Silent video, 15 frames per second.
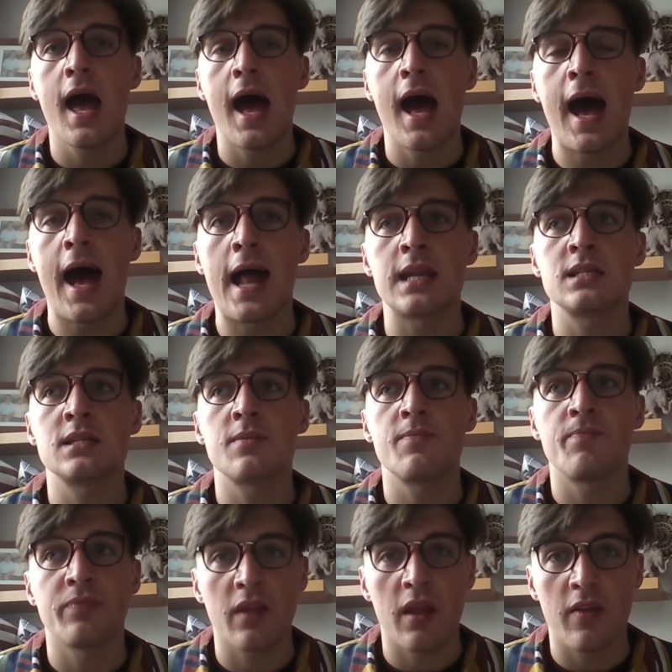And
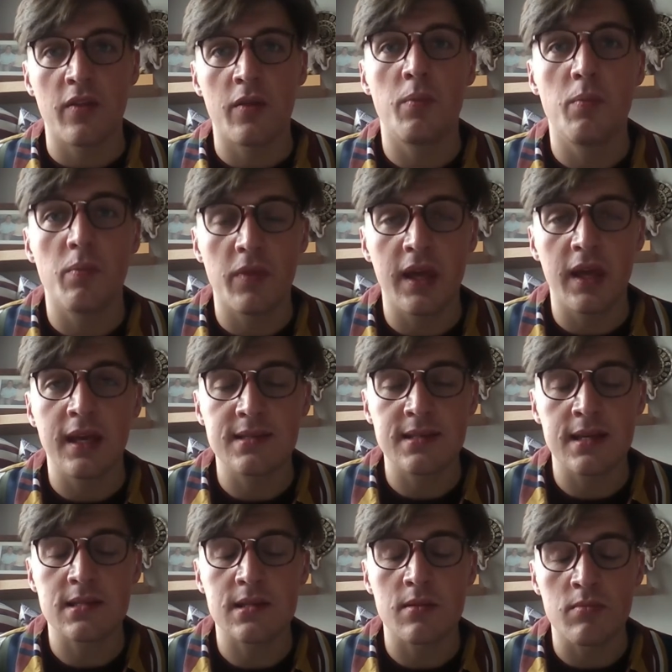the, the
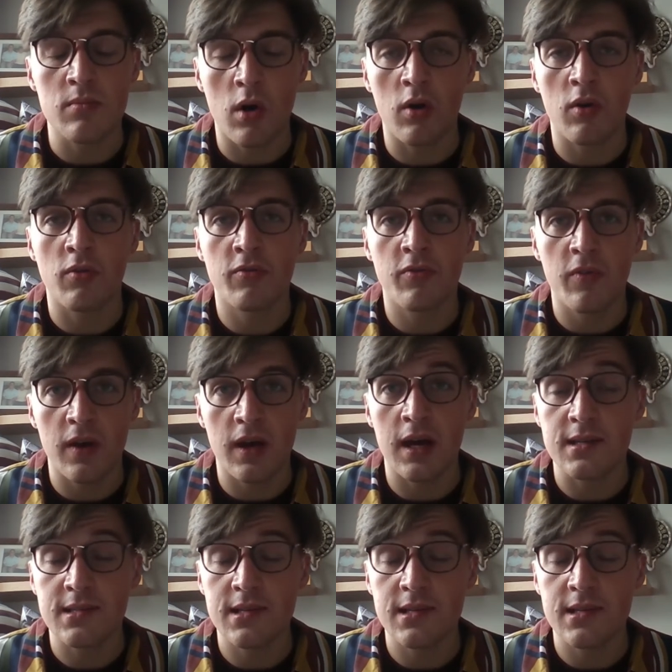system of uh,